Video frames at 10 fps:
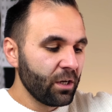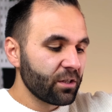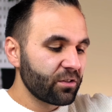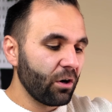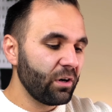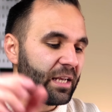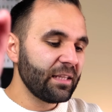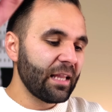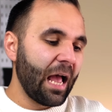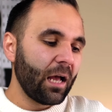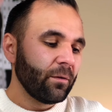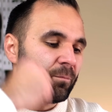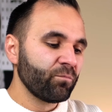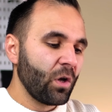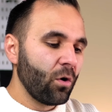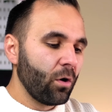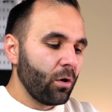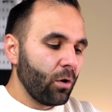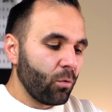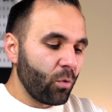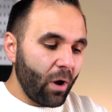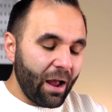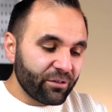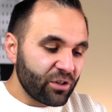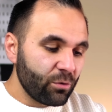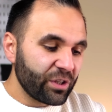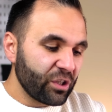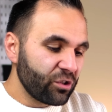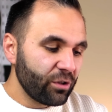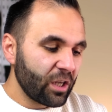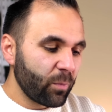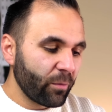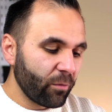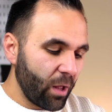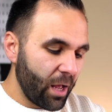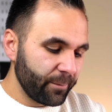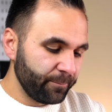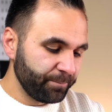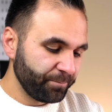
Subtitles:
So in that, we'll have it to you within 2 days, blah, blah, blah.